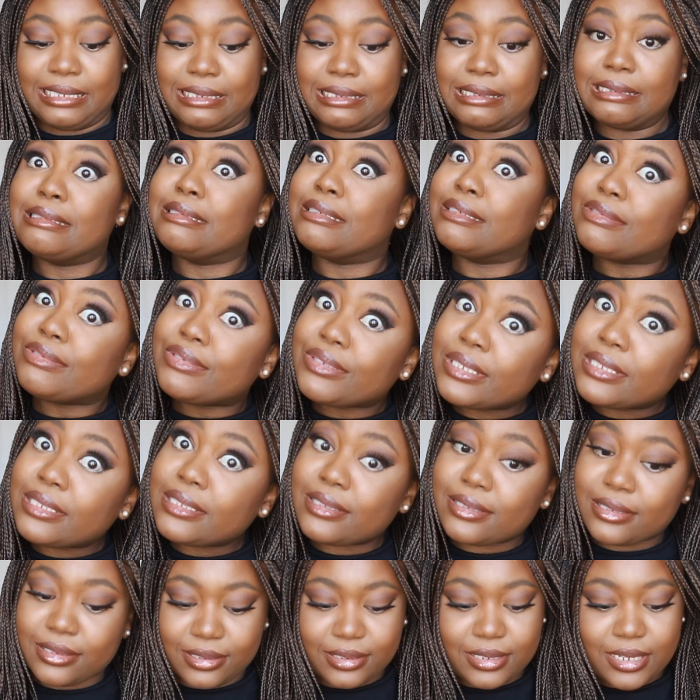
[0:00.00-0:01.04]
No
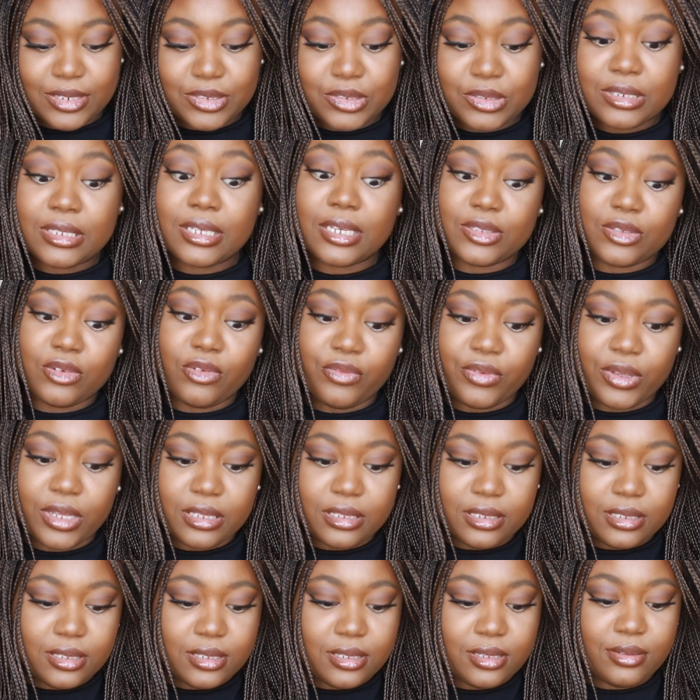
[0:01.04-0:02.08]
offense. Actually, yes,
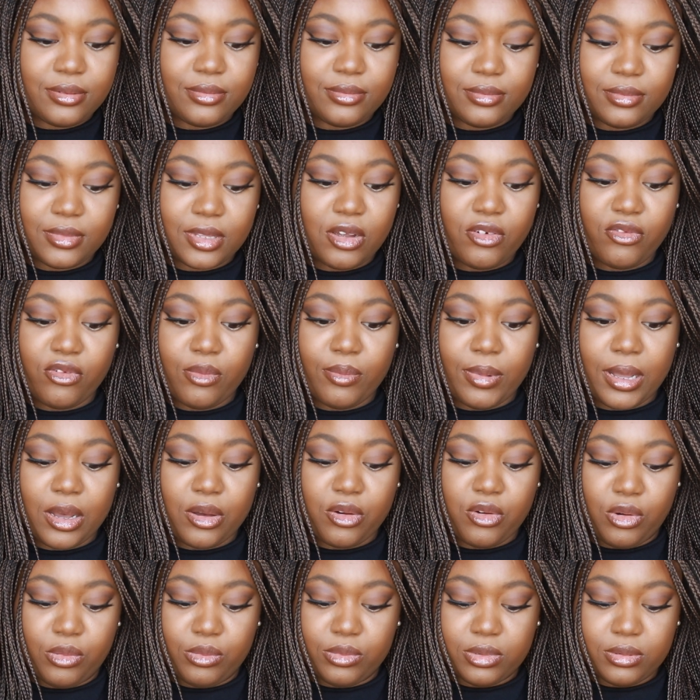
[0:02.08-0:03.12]
offense. They're from back
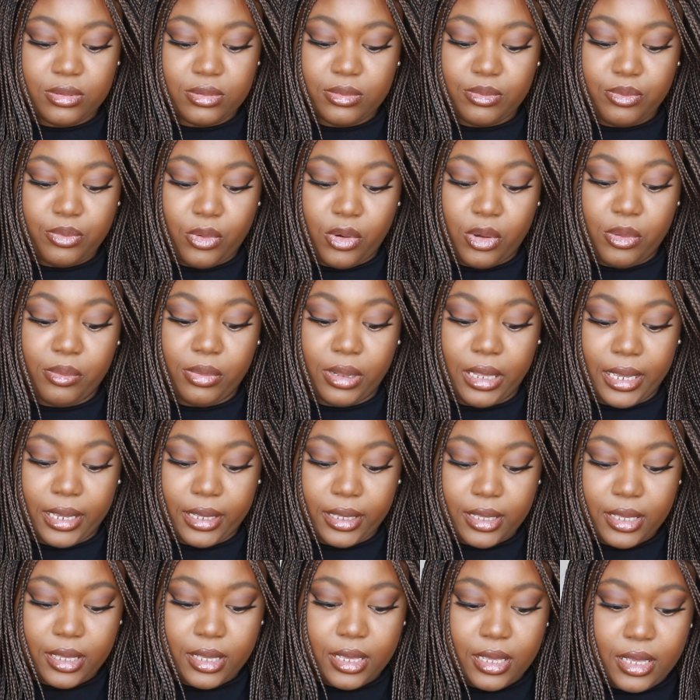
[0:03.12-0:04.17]
home, point
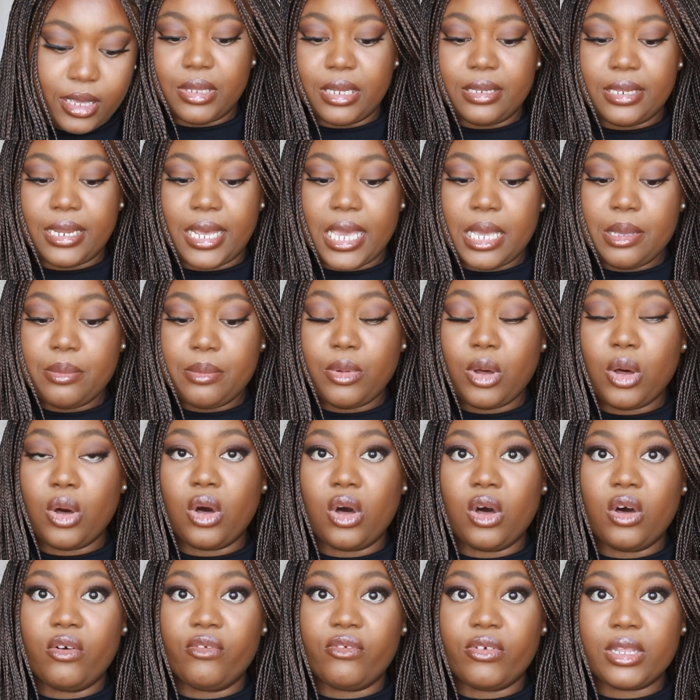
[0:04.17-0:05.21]
blank. The name
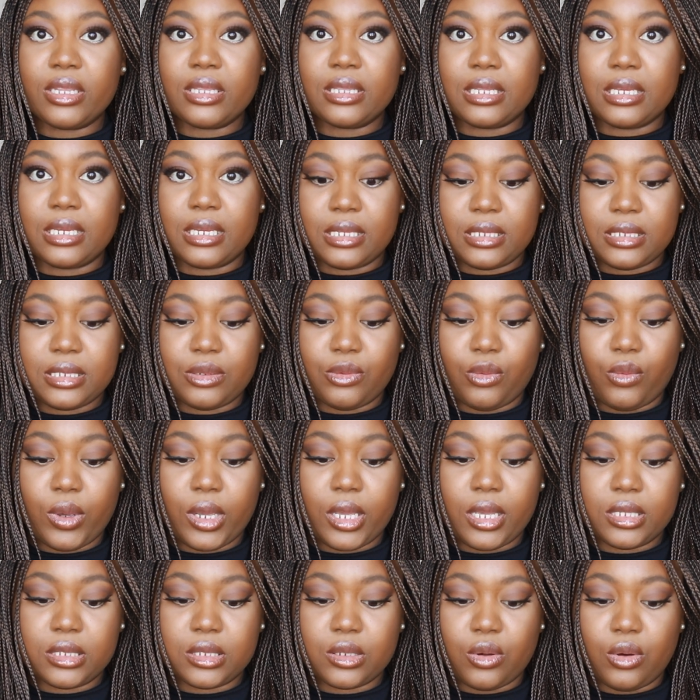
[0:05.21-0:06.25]
of this wig
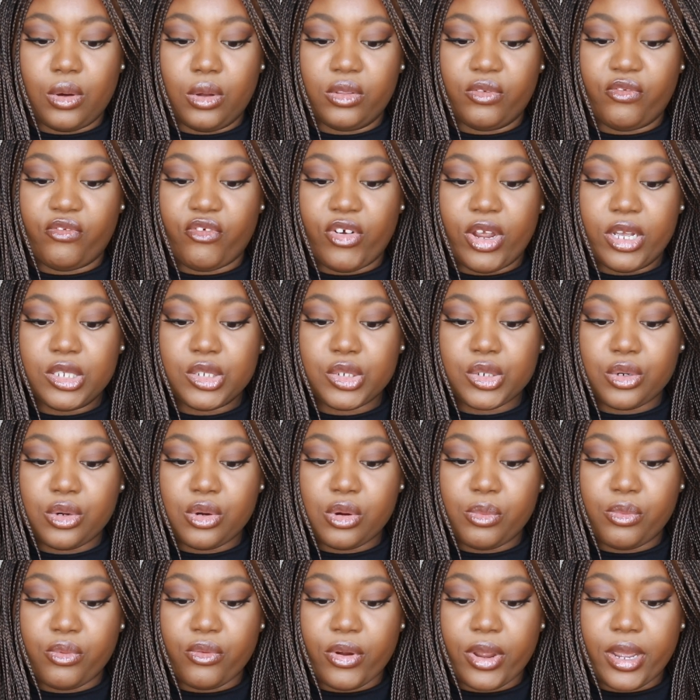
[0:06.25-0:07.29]
is called French Curl
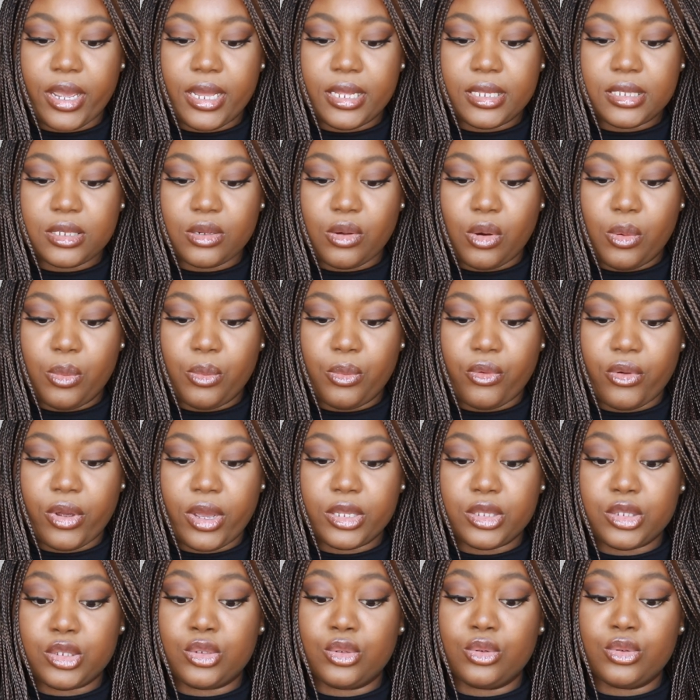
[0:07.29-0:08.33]
Braids Ombre
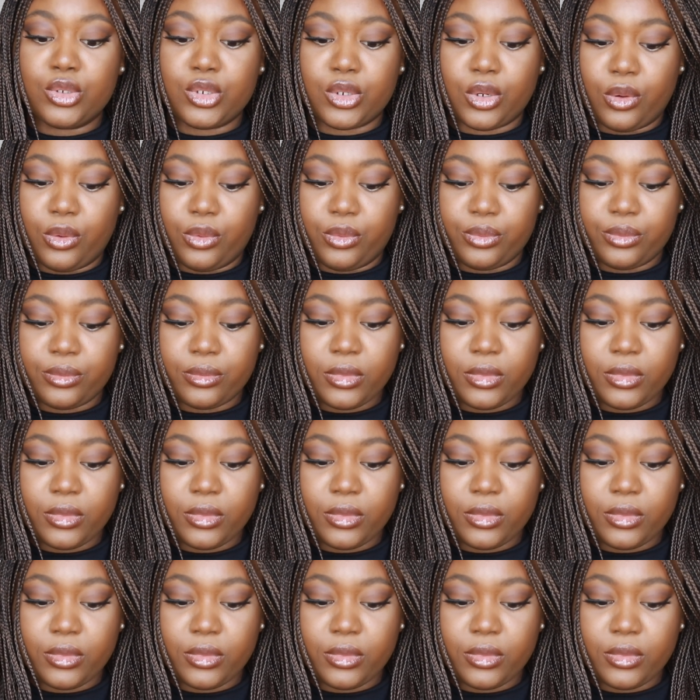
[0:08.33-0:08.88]
Two-Tone.